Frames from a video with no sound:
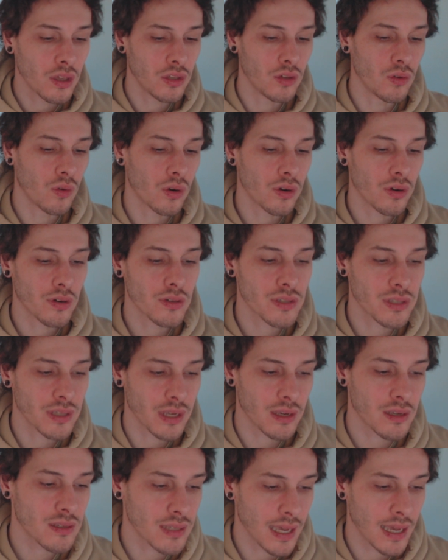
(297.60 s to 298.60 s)
your
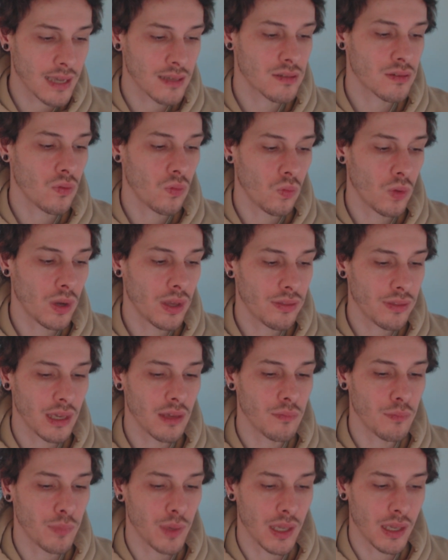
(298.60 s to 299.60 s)
success with
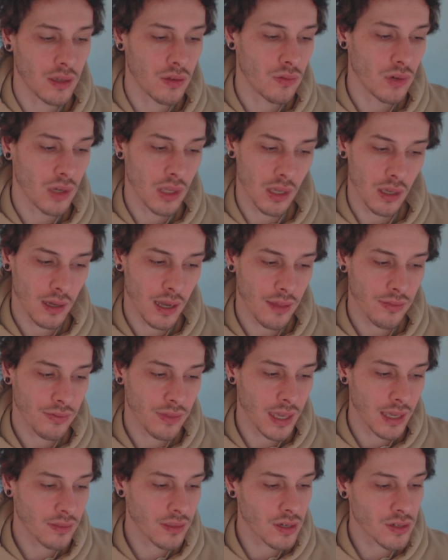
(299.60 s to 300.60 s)
it being unique. I
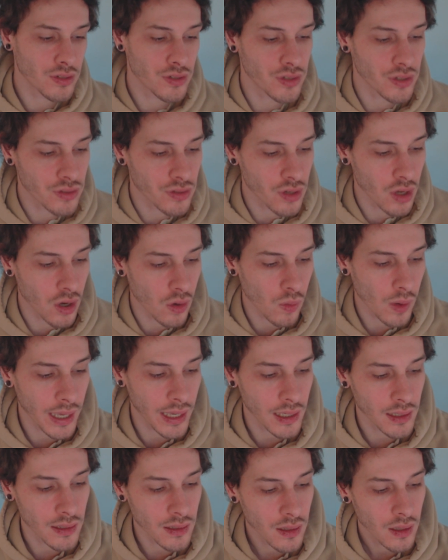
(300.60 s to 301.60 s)
think there's just no
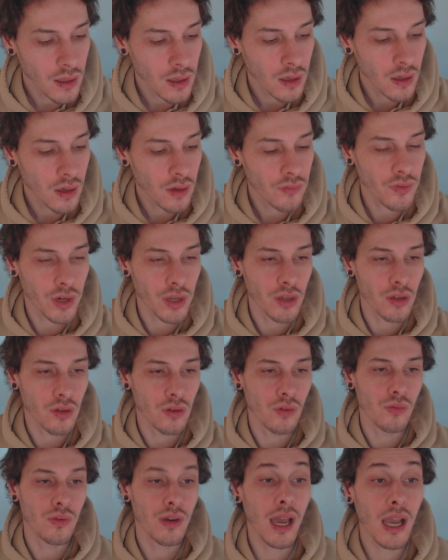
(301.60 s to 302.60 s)
way for
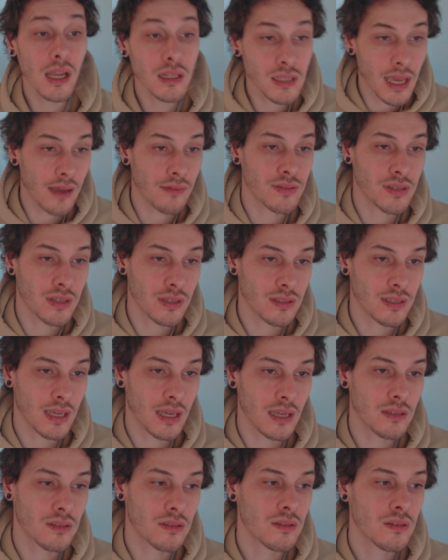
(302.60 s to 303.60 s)
you not to have
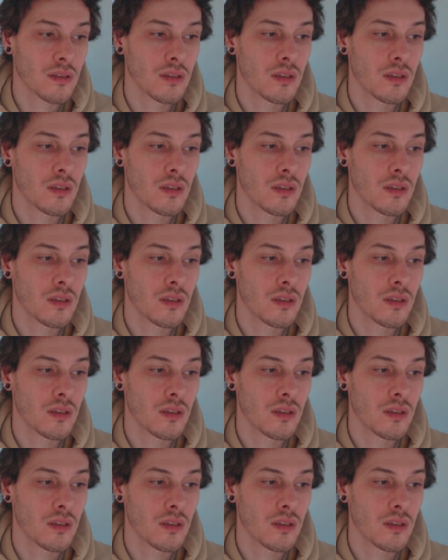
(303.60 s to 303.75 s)
success